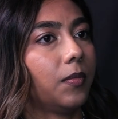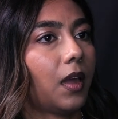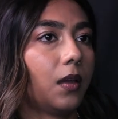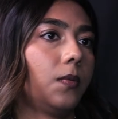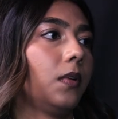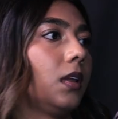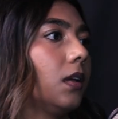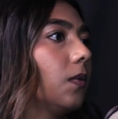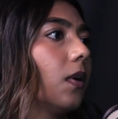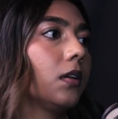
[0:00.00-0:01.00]
equity,
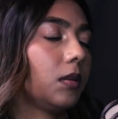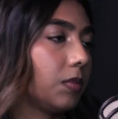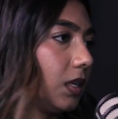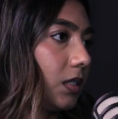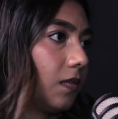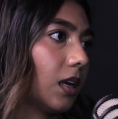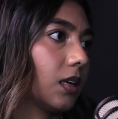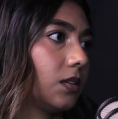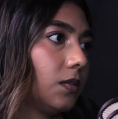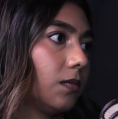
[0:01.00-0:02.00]
equality piece of
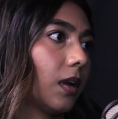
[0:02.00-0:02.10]
that too,